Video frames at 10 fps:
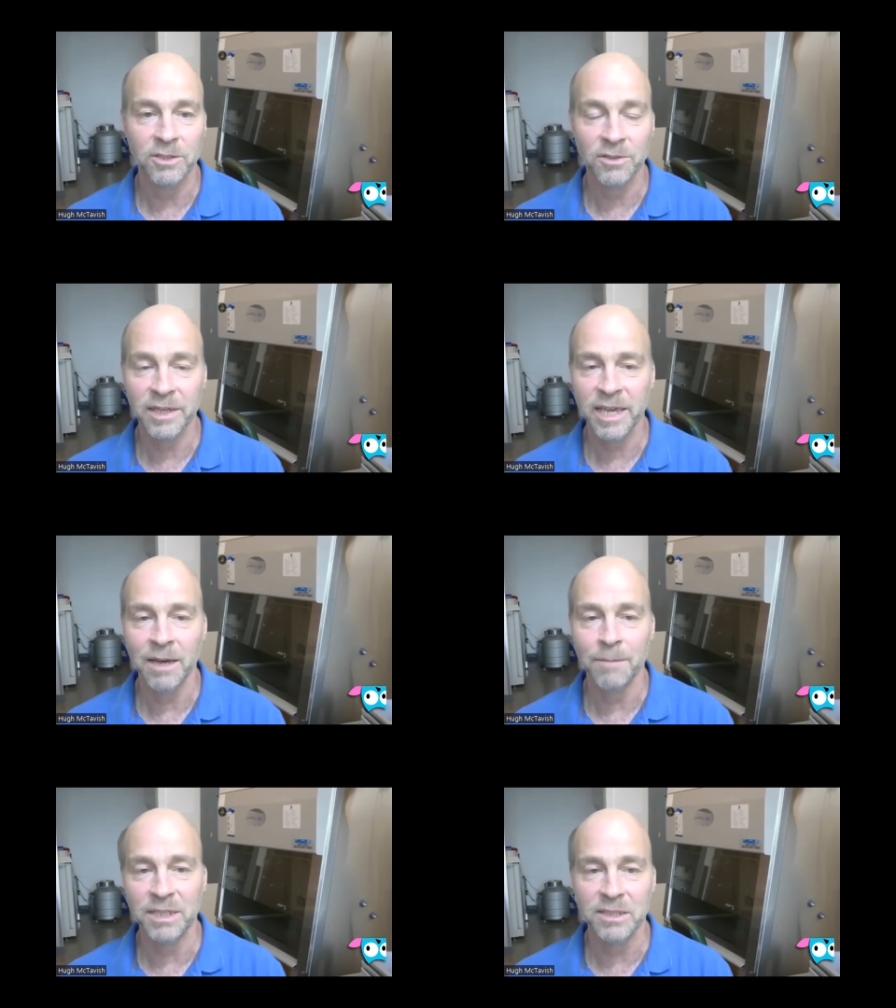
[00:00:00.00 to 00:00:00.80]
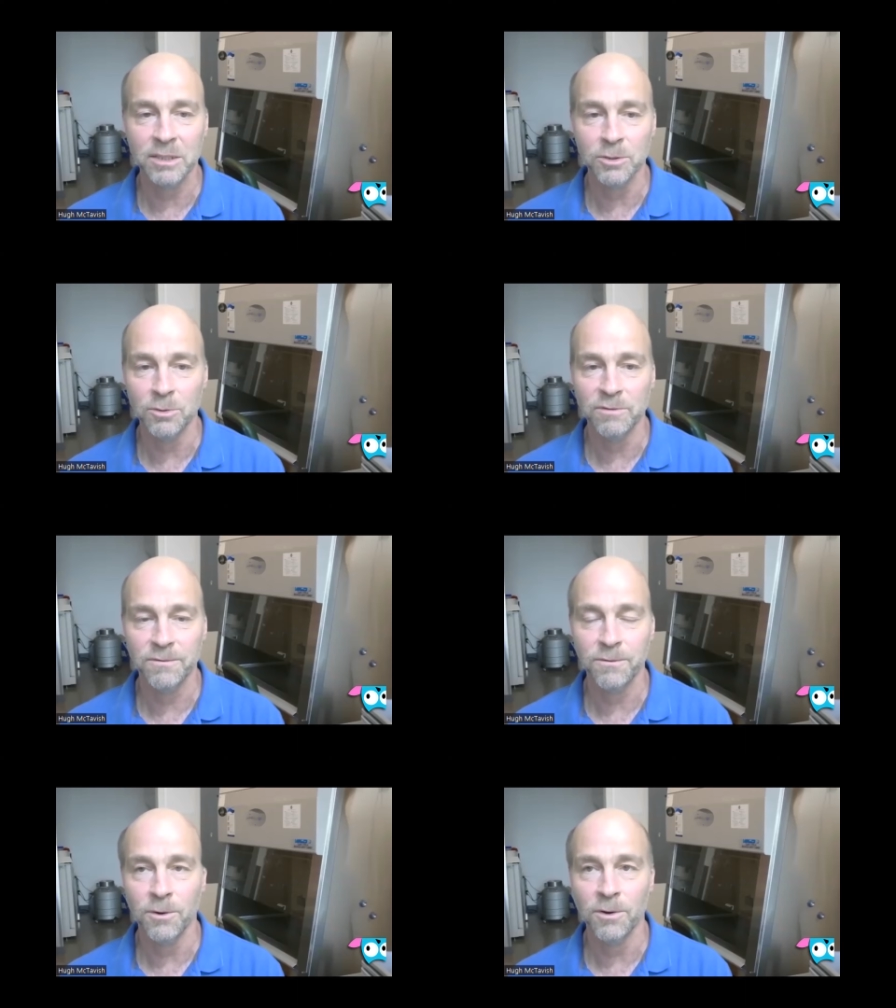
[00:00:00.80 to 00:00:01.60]
So they can't be sued
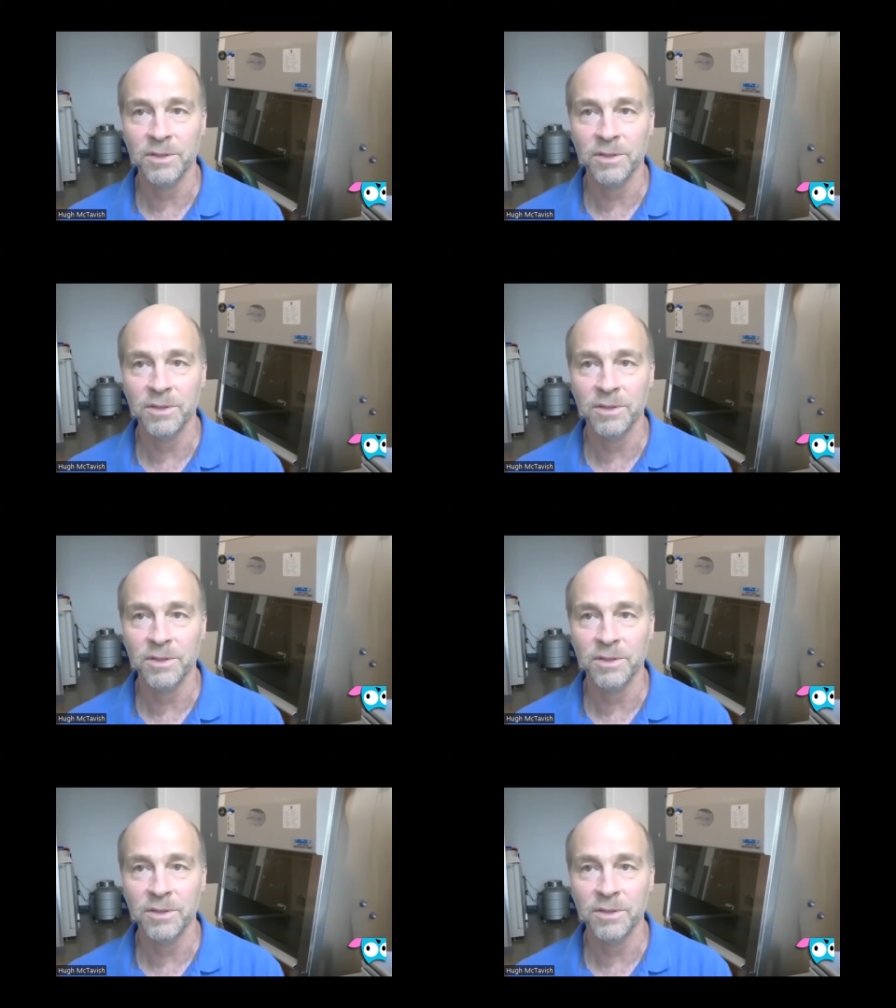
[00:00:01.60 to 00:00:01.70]
for.